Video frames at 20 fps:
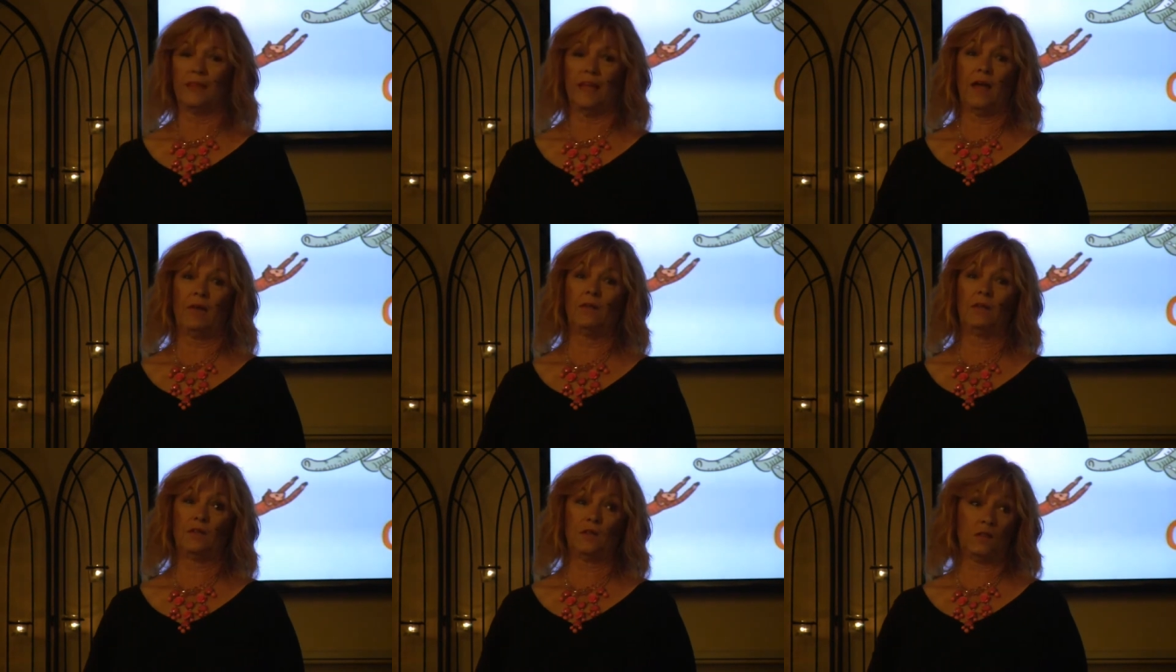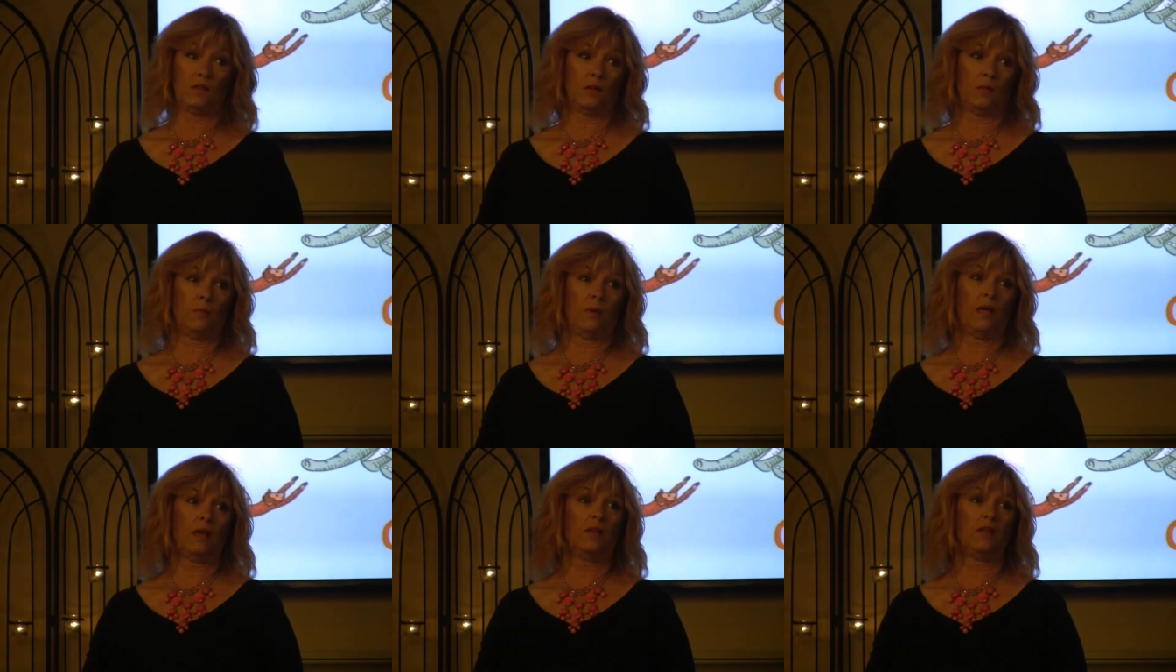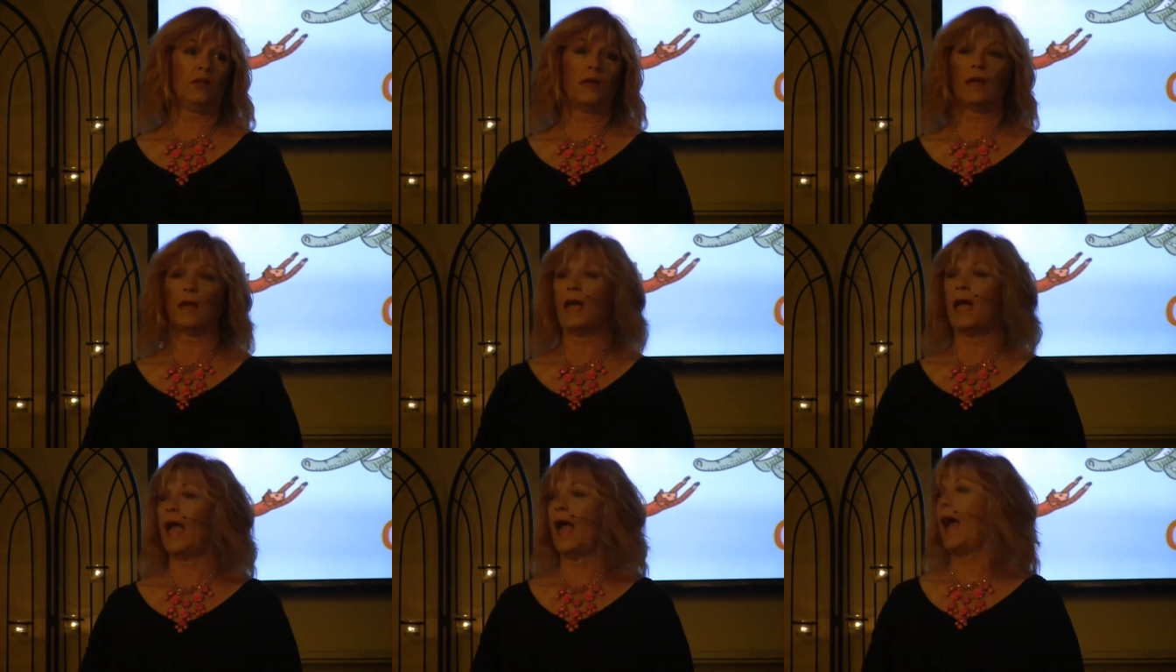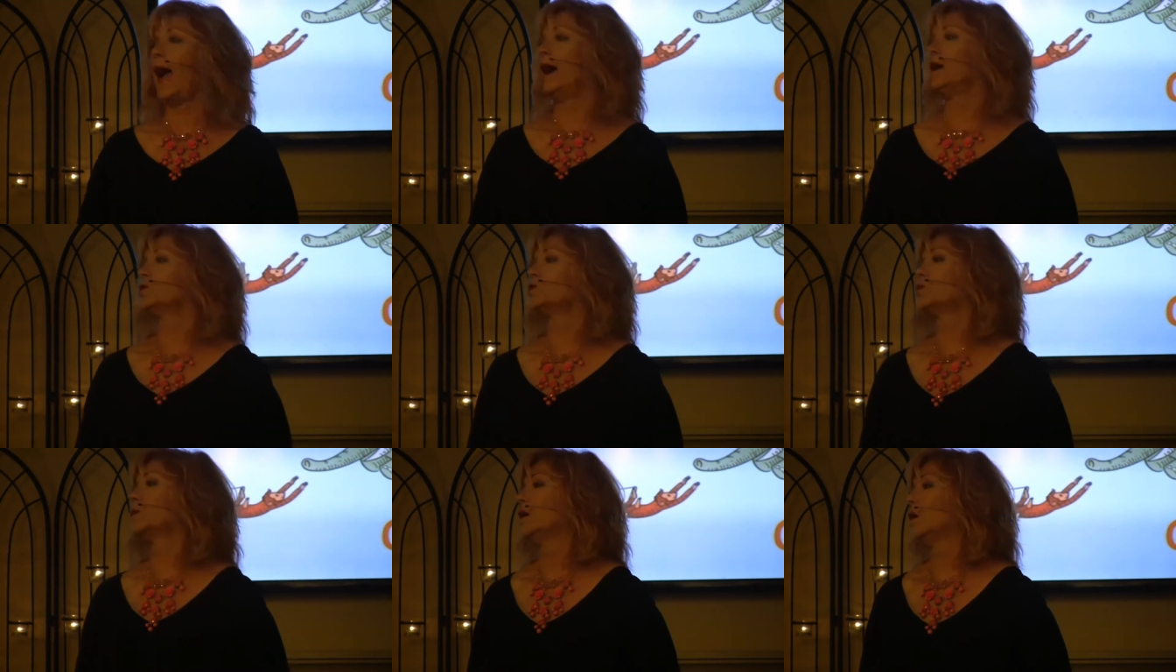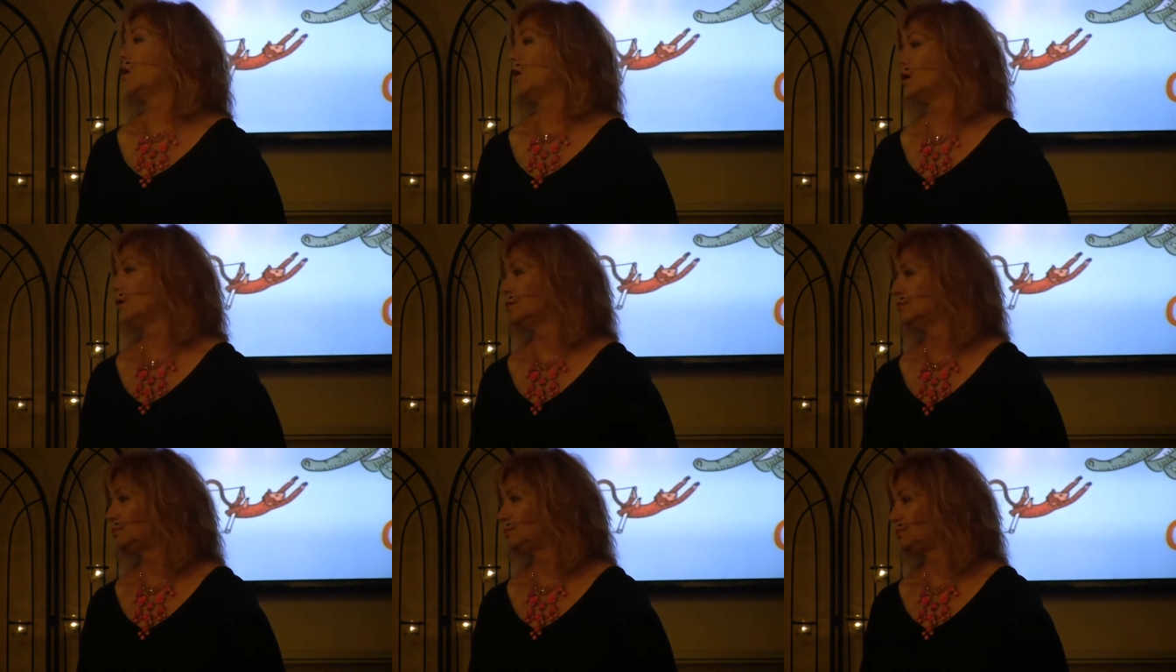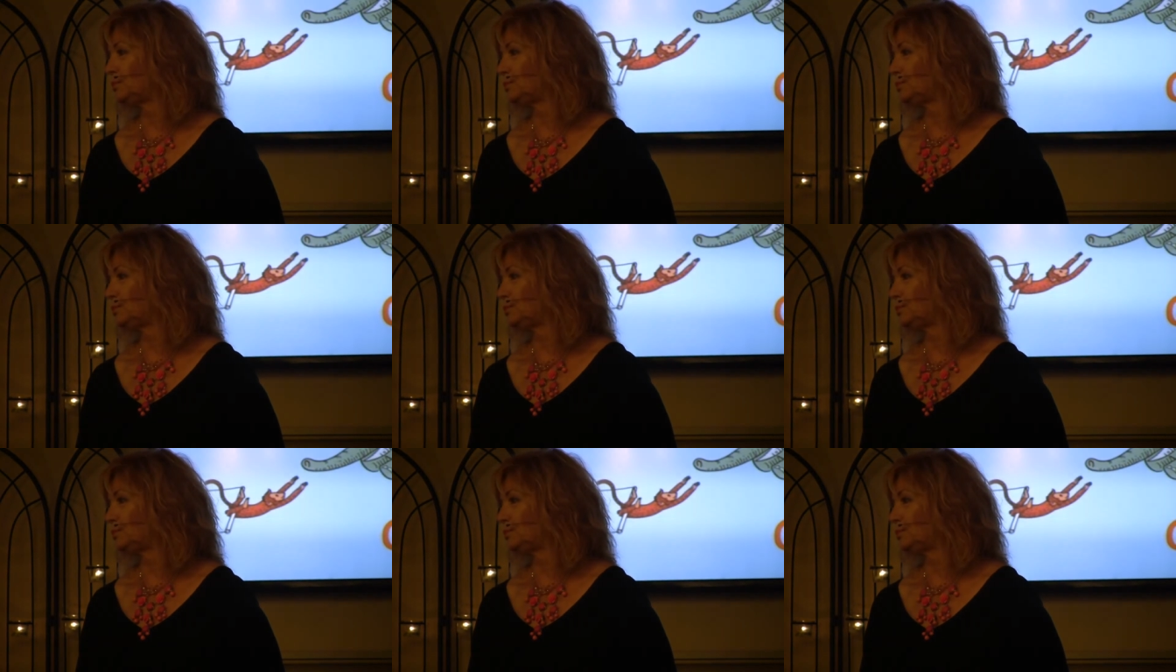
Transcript: and this is the big thing, as we are.